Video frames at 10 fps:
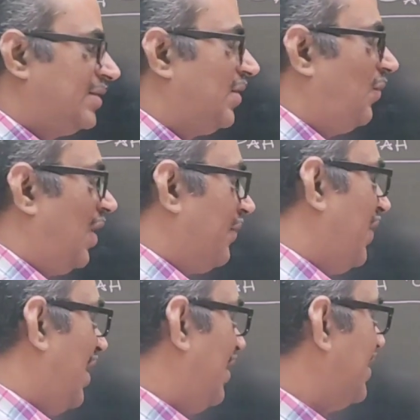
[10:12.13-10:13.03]
So what
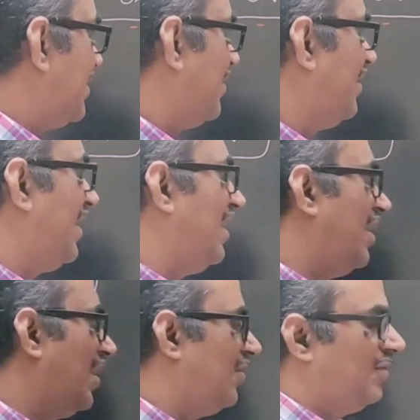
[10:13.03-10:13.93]
we understood
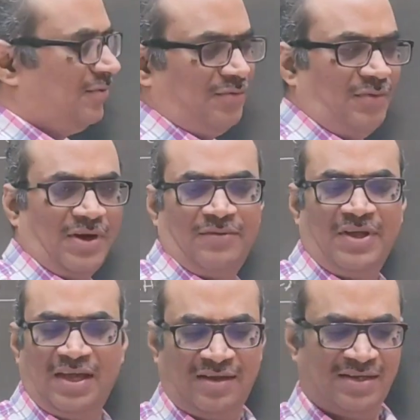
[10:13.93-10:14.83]
till now, what
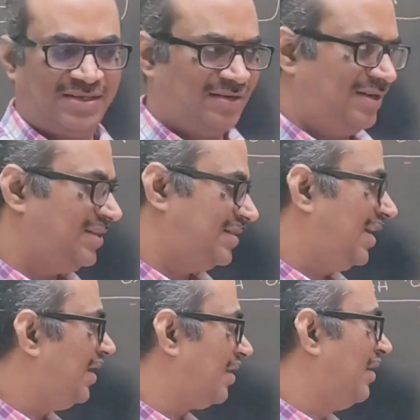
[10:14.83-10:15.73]
we understood is
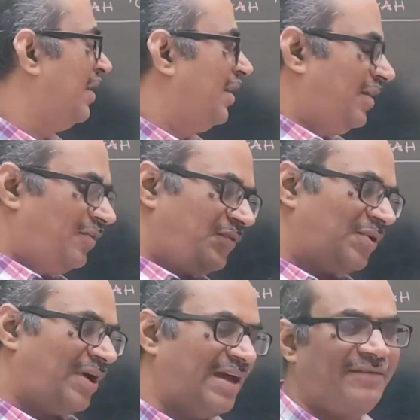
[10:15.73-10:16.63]
that if
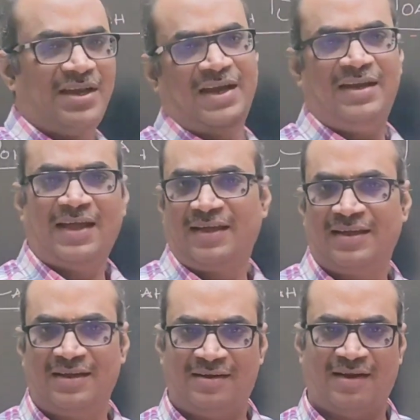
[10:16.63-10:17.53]
you have a right
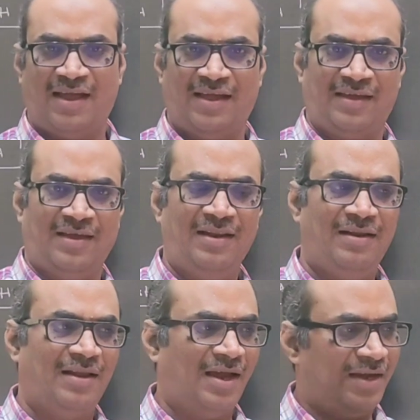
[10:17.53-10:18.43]
angle
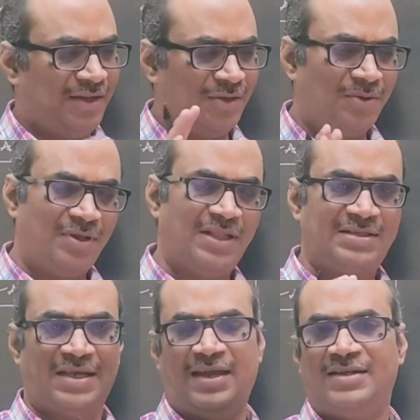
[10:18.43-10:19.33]
triangle and you know the
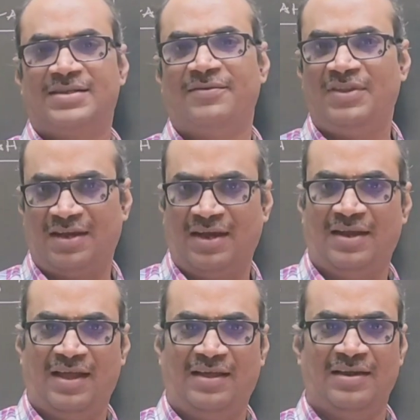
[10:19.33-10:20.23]
sides of the
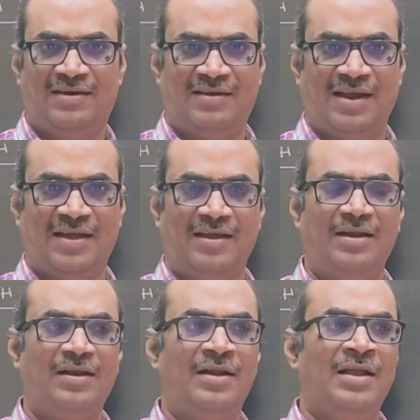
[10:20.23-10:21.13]
right angle
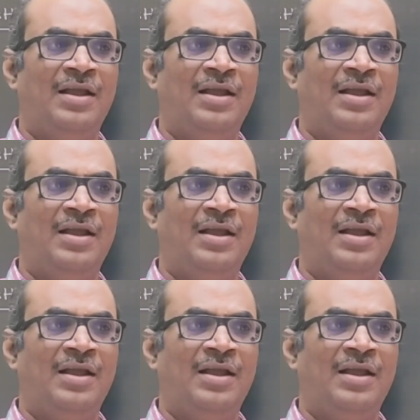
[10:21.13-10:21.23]
triangle,